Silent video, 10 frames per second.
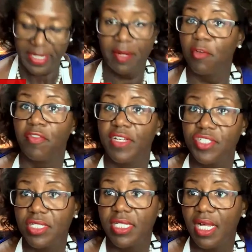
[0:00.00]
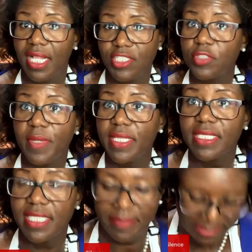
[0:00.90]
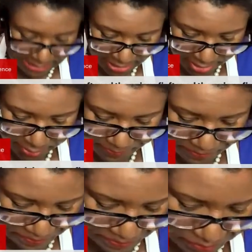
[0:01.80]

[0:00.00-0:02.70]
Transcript: I'm not a professional, y'all. I just make this up as I go.